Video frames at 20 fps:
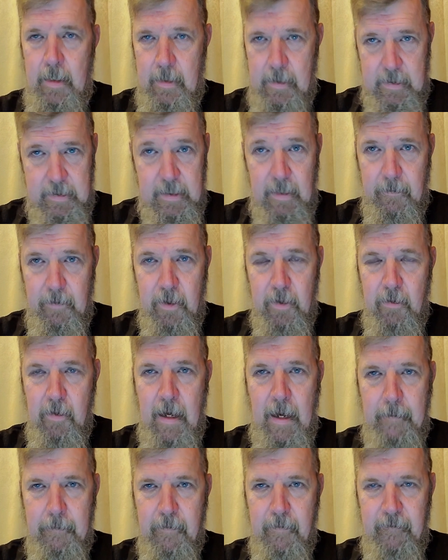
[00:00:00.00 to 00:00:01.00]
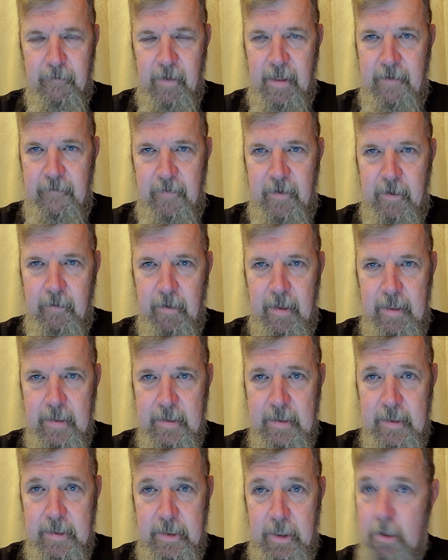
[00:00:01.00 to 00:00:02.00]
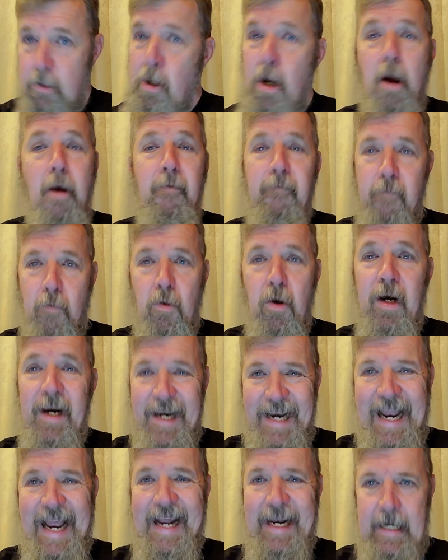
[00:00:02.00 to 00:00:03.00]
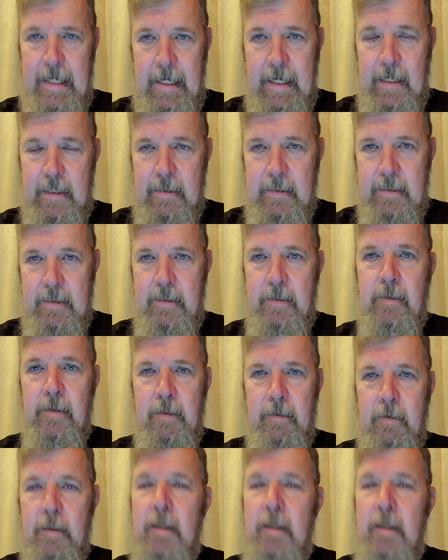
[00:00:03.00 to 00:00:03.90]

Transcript: The summer crop of leafy greens this year, forget it.